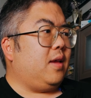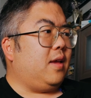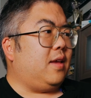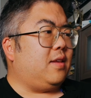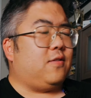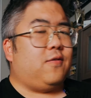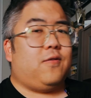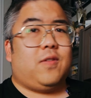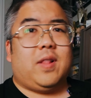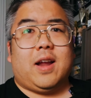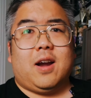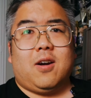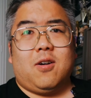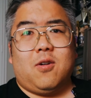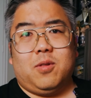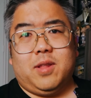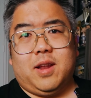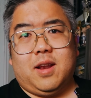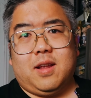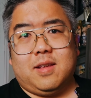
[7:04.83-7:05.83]
His flare
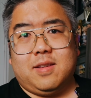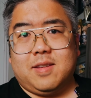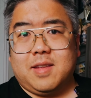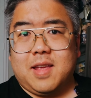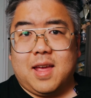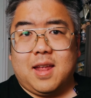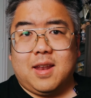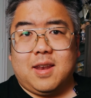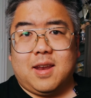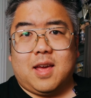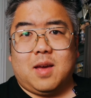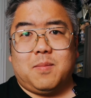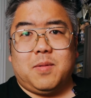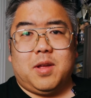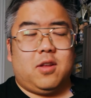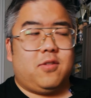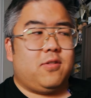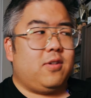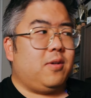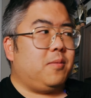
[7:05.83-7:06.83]
only does 10
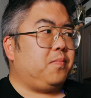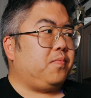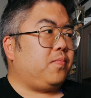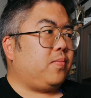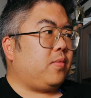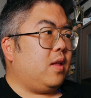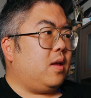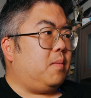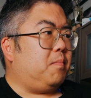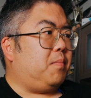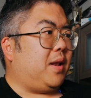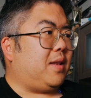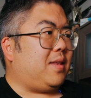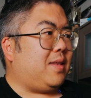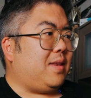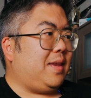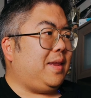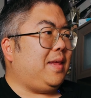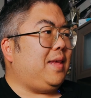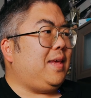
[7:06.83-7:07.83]
damage, but
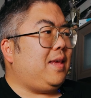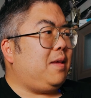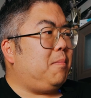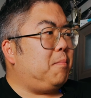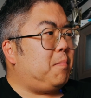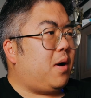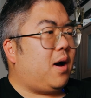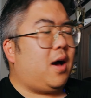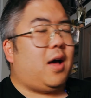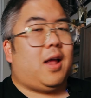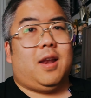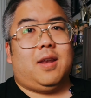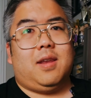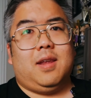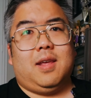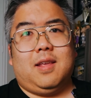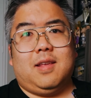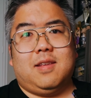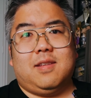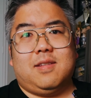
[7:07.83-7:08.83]
Team Hunt
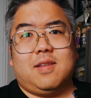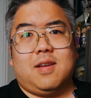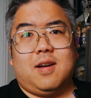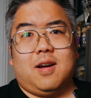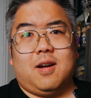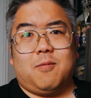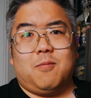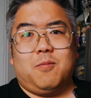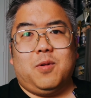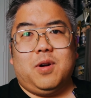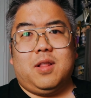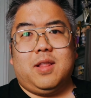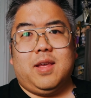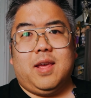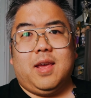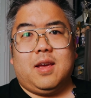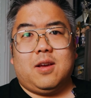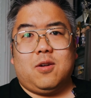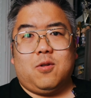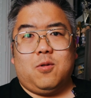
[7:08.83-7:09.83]
is a
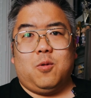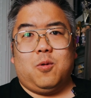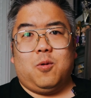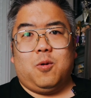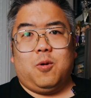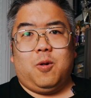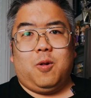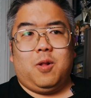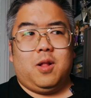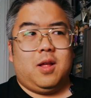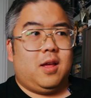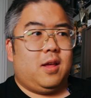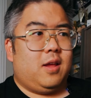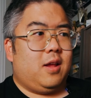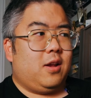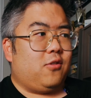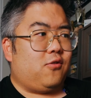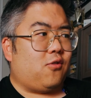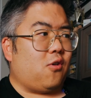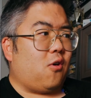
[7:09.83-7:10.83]
really cool
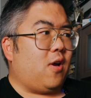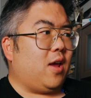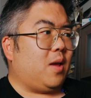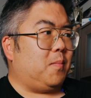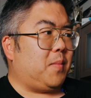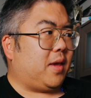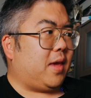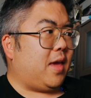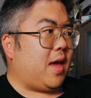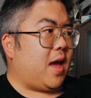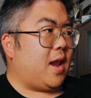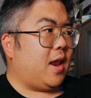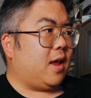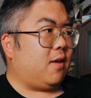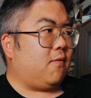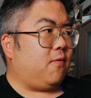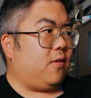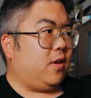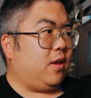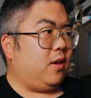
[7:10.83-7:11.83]
drawing mechanic
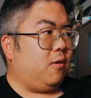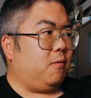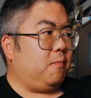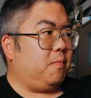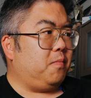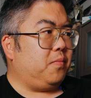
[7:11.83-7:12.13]
for you.